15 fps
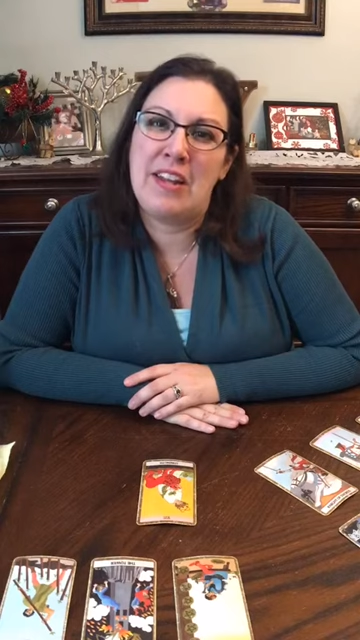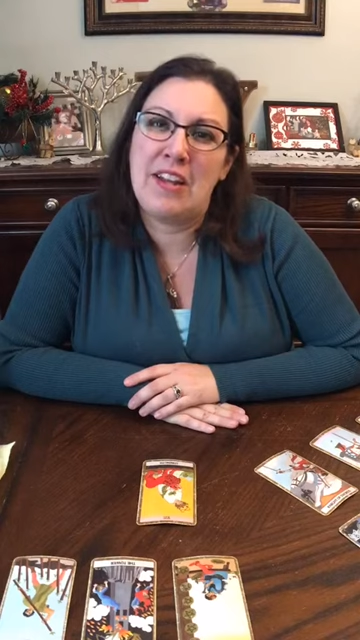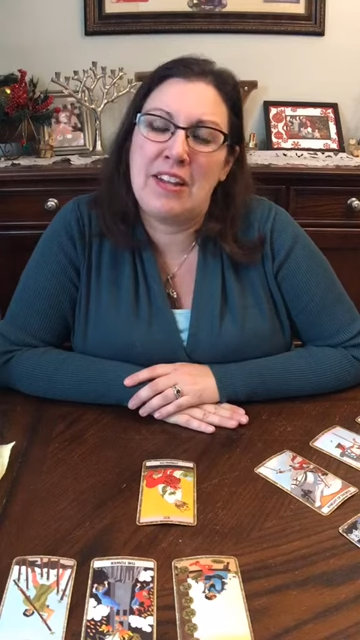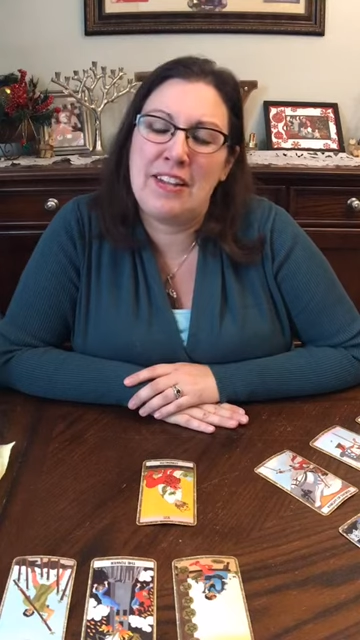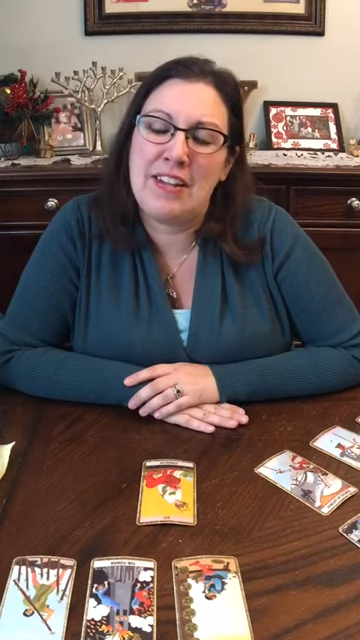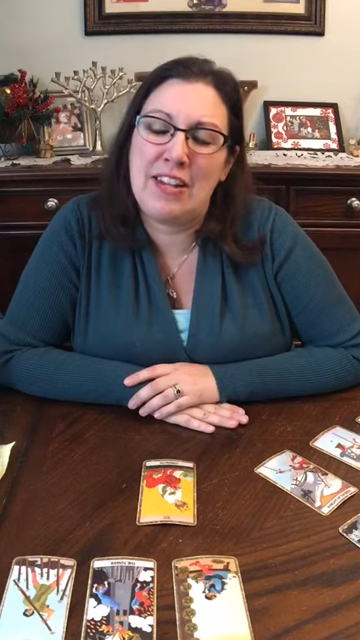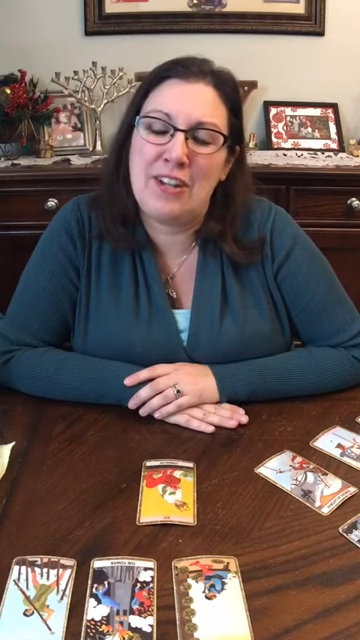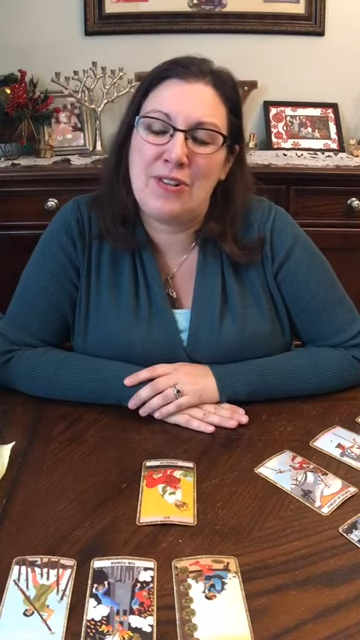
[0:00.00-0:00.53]

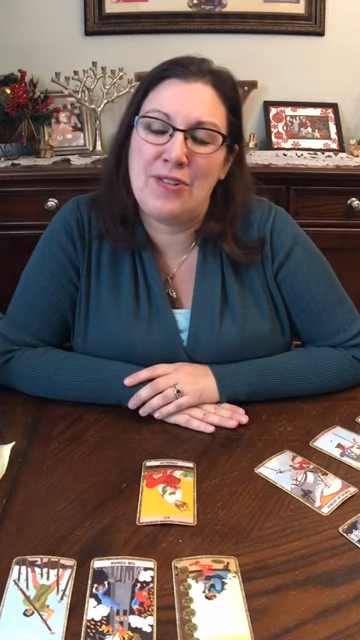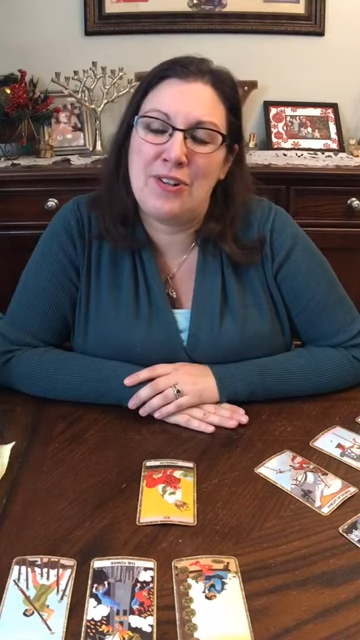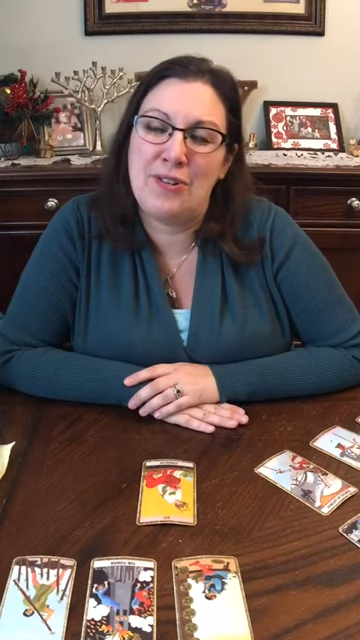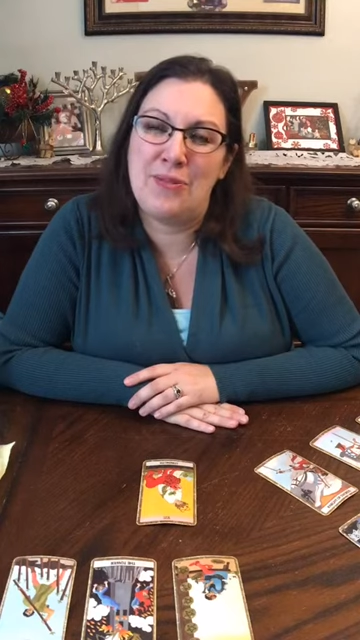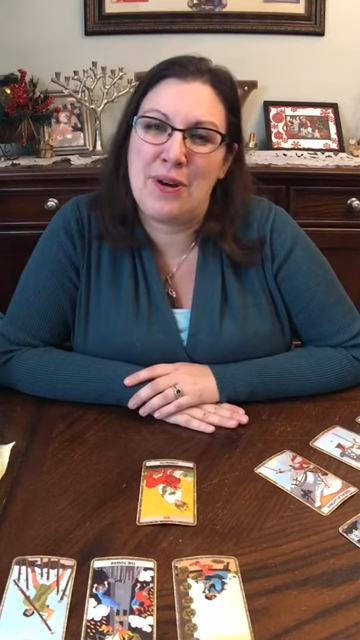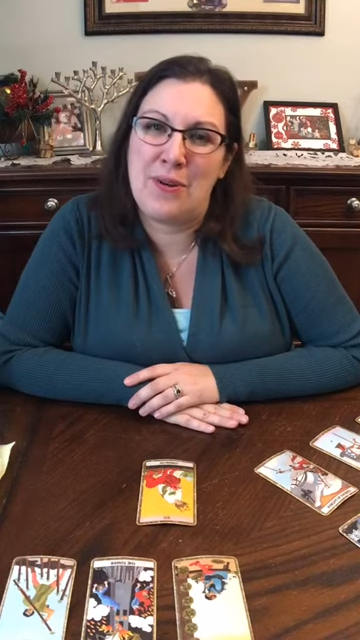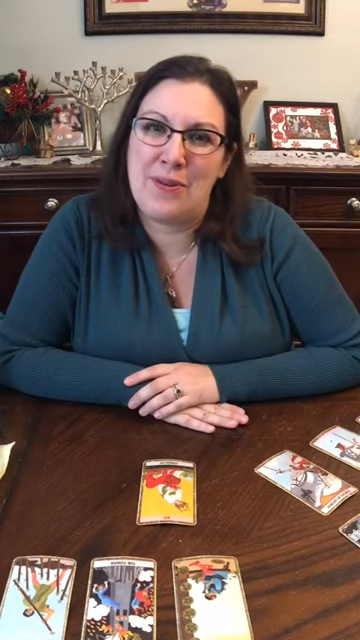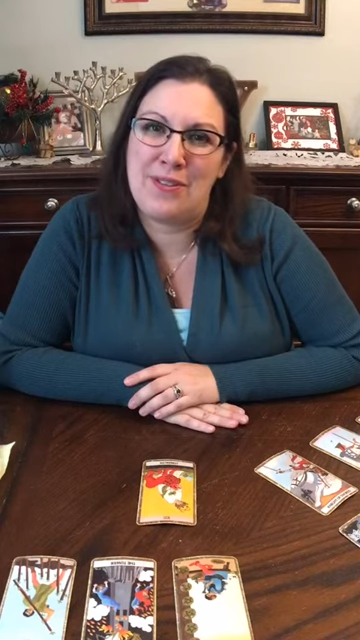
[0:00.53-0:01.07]
continue to
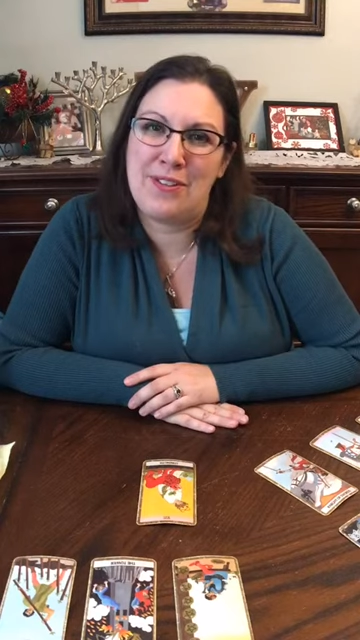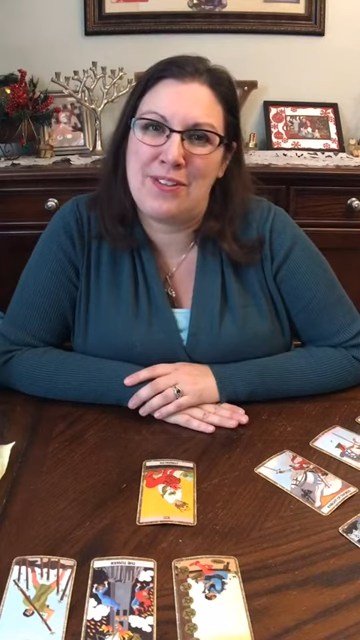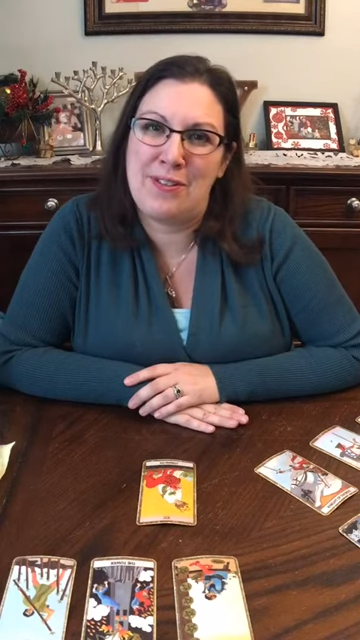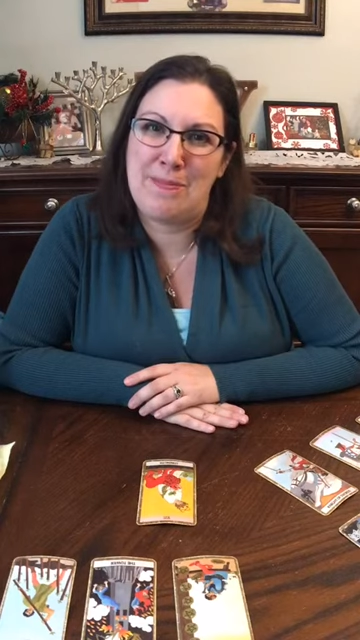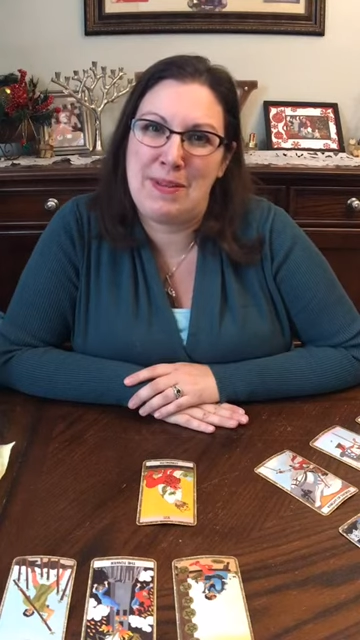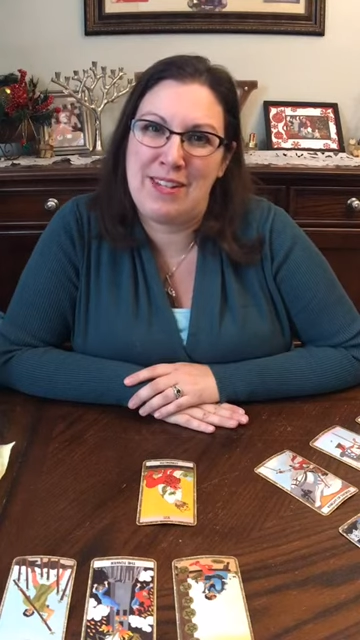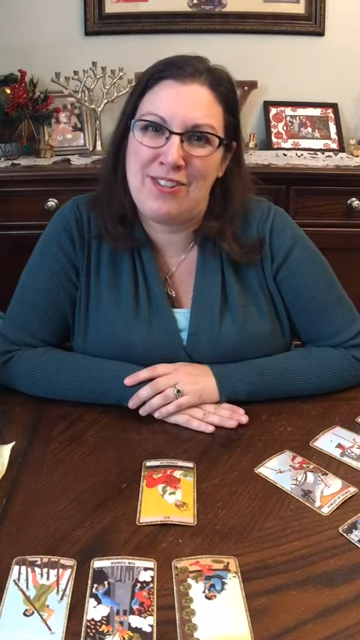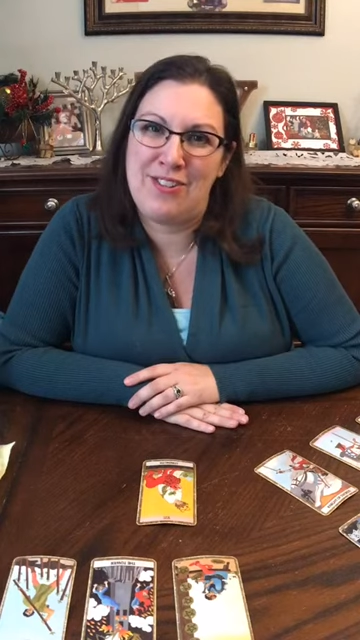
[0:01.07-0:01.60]
grow as a
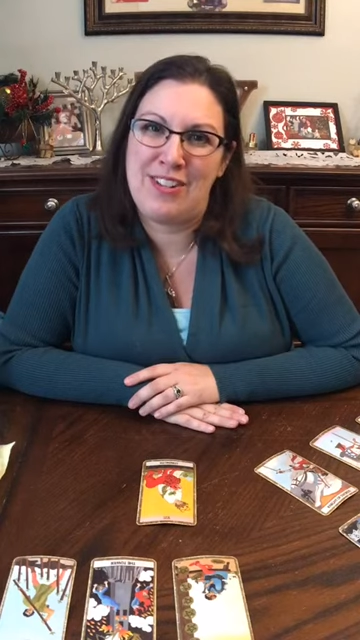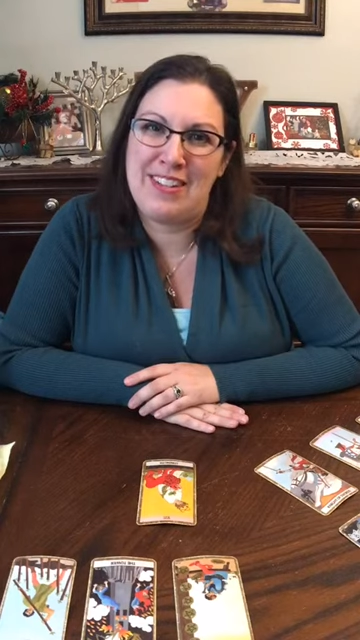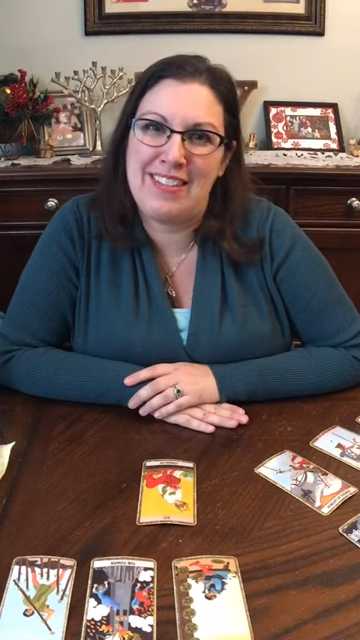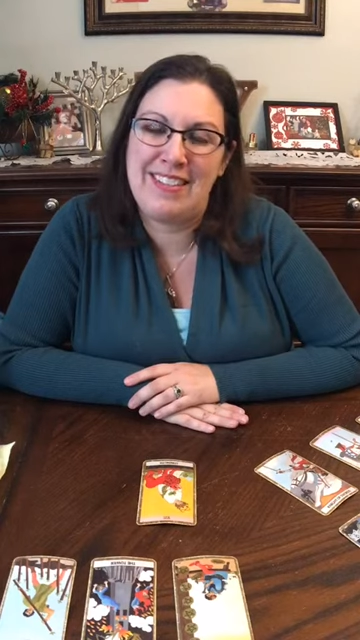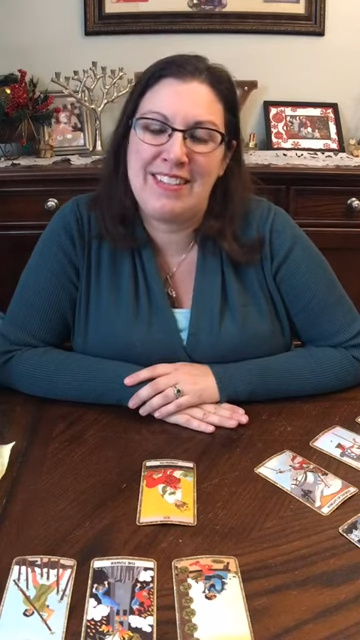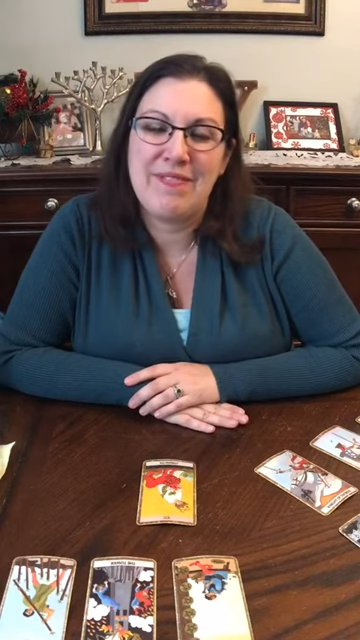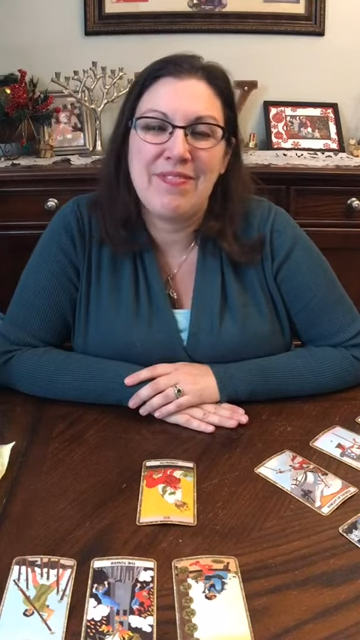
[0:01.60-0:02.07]
species